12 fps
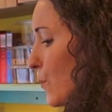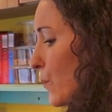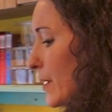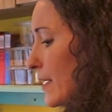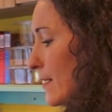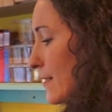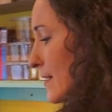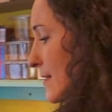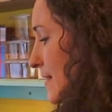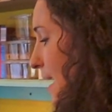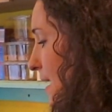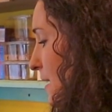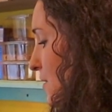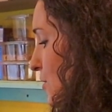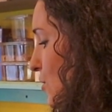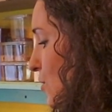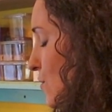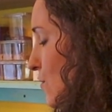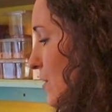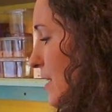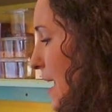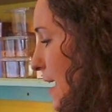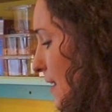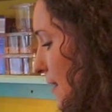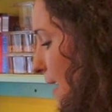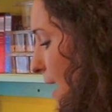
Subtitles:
we decided to take the